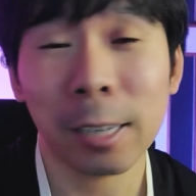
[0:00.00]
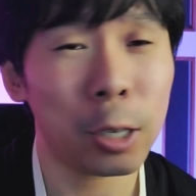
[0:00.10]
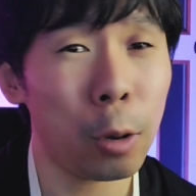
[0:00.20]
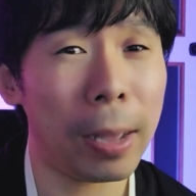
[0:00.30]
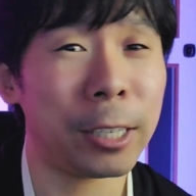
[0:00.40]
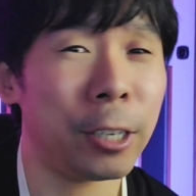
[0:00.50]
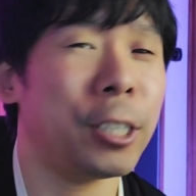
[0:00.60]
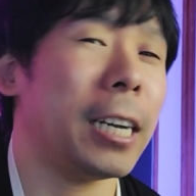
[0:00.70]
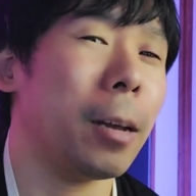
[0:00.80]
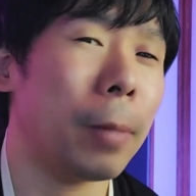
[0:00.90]
So make sure
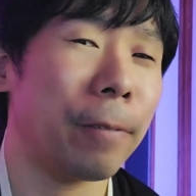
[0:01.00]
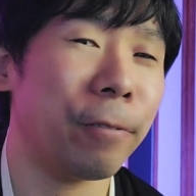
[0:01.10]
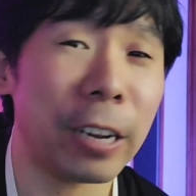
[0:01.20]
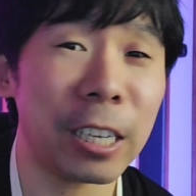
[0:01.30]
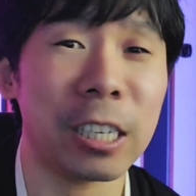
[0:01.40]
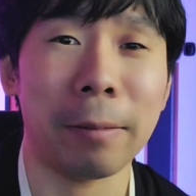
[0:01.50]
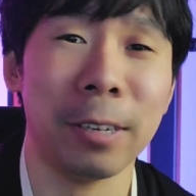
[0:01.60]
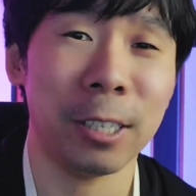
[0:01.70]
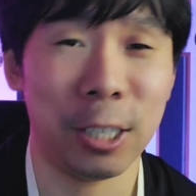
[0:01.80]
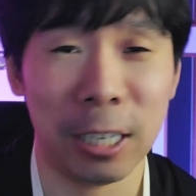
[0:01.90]
you check out my free
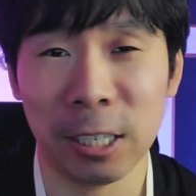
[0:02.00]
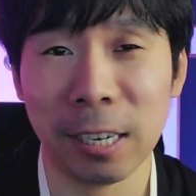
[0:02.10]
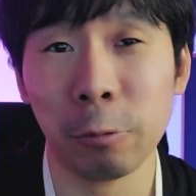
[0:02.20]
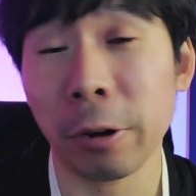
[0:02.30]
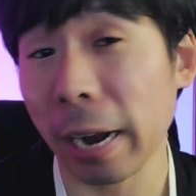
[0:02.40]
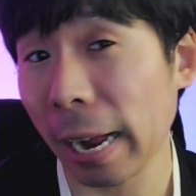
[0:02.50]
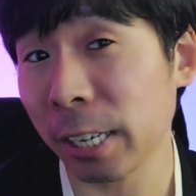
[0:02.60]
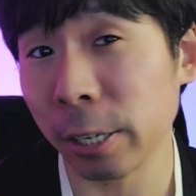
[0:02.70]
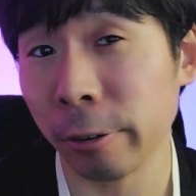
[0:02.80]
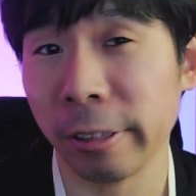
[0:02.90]
Japanese cheat sheet where
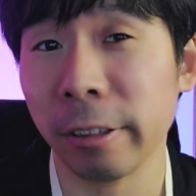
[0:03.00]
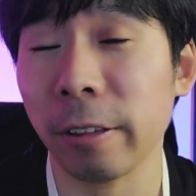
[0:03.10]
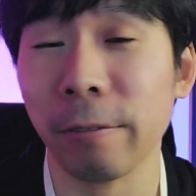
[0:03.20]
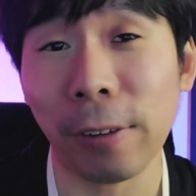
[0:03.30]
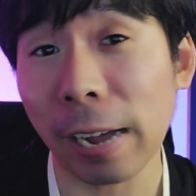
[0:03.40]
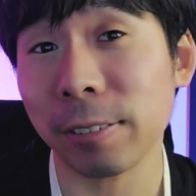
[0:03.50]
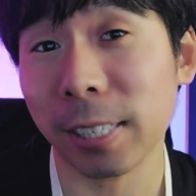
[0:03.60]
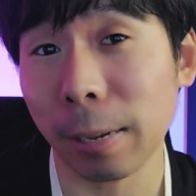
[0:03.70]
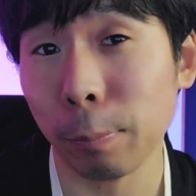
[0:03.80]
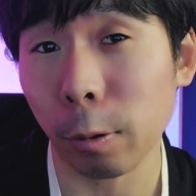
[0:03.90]
I share with you the five
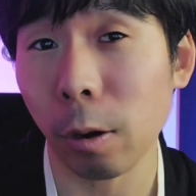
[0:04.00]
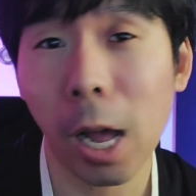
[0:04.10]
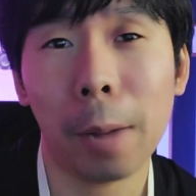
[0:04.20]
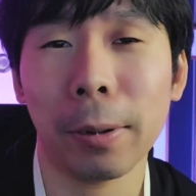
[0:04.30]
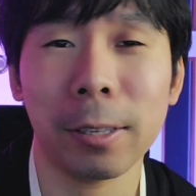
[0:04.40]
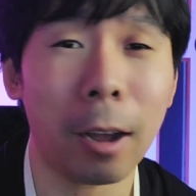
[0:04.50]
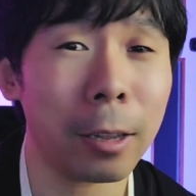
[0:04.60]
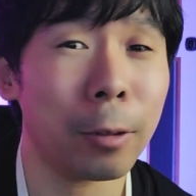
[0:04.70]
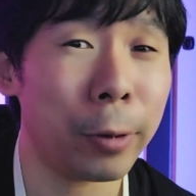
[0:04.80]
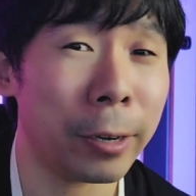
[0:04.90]
simple but
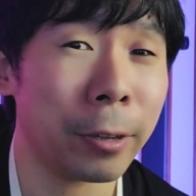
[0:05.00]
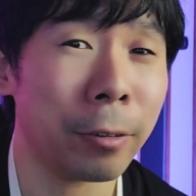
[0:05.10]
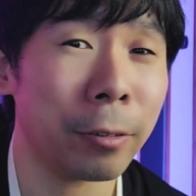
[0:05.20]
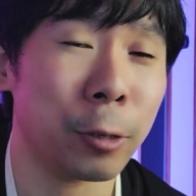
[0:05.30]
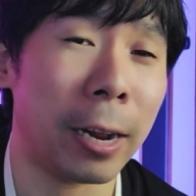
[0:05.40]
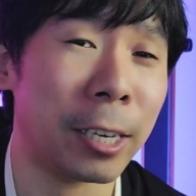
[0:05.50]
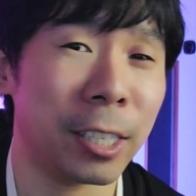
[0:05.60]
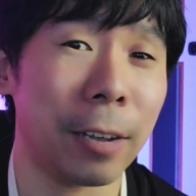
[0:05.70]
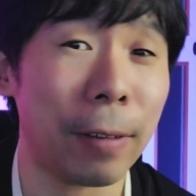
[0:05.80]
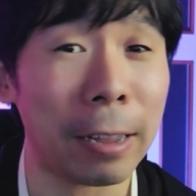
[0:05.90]
not well-known
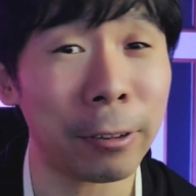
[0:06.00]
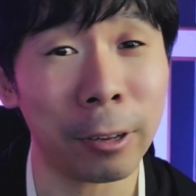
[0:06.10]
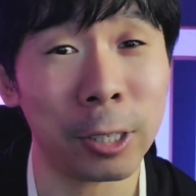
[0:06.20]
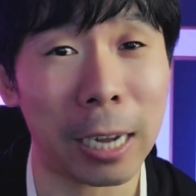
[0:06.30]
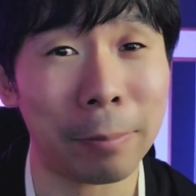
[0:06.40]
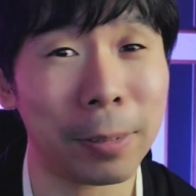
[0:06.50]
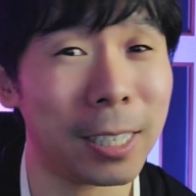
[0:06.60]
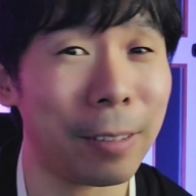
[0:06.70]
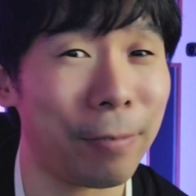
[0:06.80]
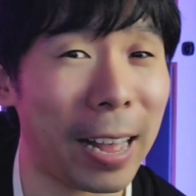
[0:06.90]
strategies of how to learn
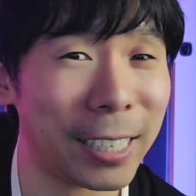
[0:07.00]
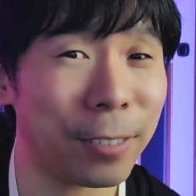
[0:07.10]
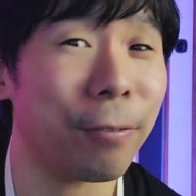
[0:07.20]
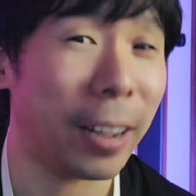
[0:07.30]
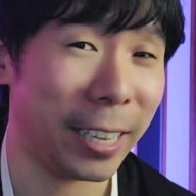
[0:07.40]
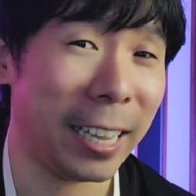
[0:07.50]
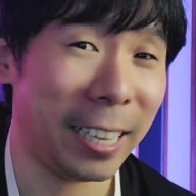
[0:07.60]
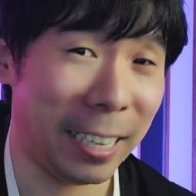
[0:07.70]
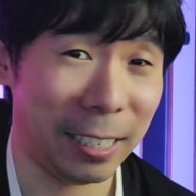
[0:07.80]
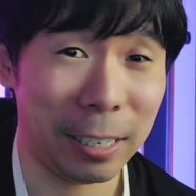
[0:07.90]
Japanese the fast, fun,
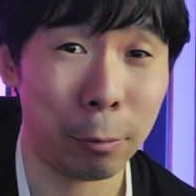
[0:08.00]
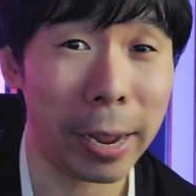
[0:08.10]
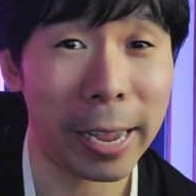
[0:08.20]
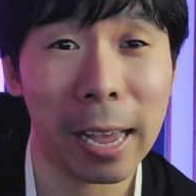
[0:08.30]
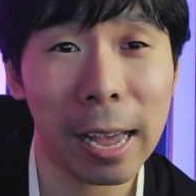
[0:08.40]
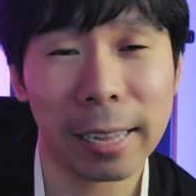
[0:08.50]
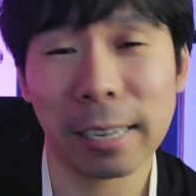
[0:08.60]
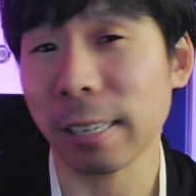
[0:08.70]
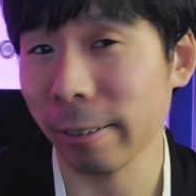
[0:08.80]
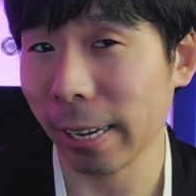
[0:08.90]
and easy way.
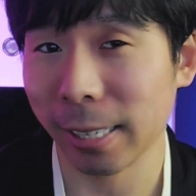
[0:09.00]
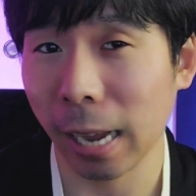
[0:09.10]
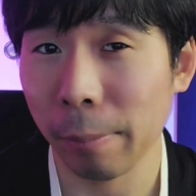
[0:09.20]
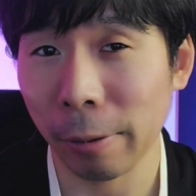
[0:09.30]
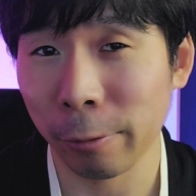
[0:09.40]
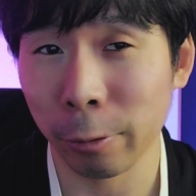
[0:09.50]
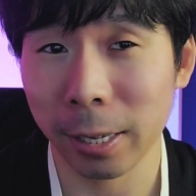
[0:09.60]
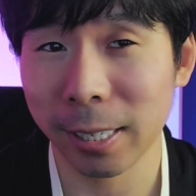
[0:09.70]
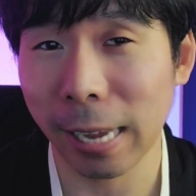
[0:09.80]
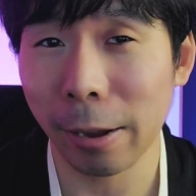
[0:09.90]
Until next time,
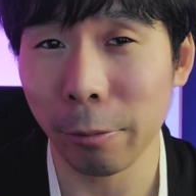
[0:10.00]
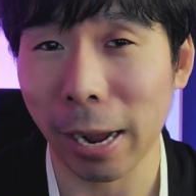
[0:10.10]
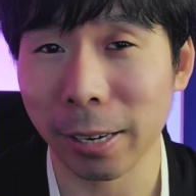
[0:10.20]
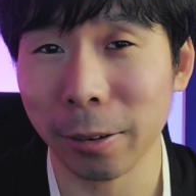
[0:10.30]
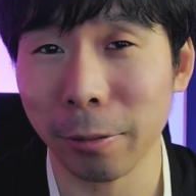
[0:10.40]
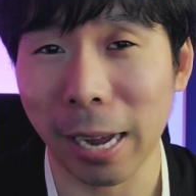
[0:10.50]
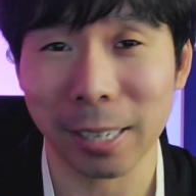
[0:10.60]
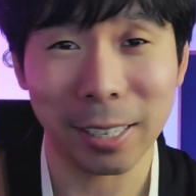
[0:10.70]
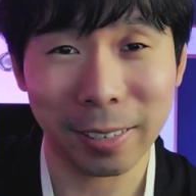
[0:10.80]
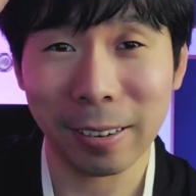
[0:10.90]
everyone, stay waku
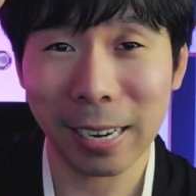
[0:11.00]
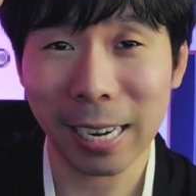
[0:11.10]
waku.